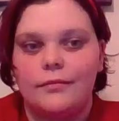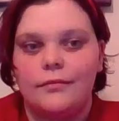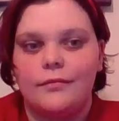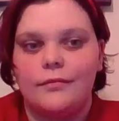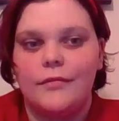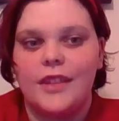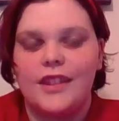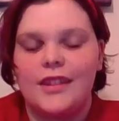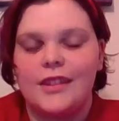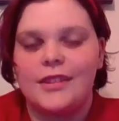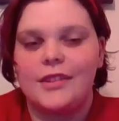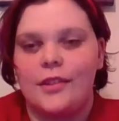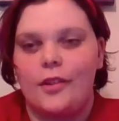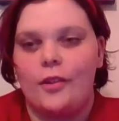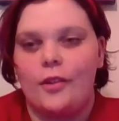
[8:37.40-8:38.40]
This is
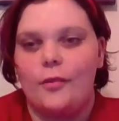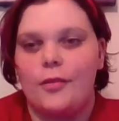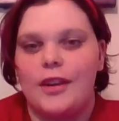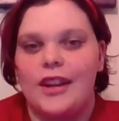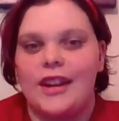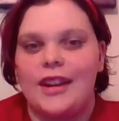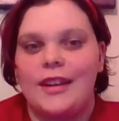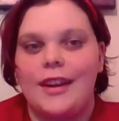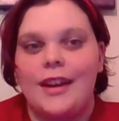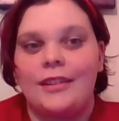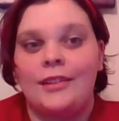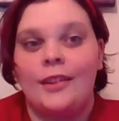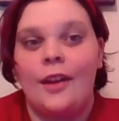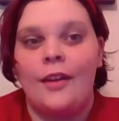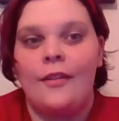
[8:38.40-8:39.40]
so pretty. I
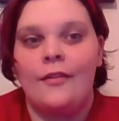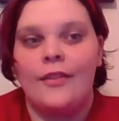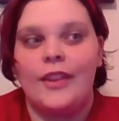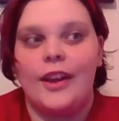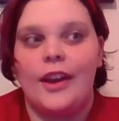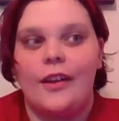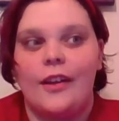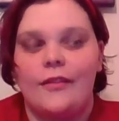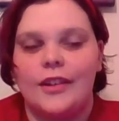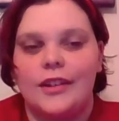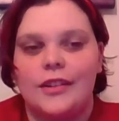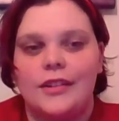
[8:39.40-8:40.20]
love the cover.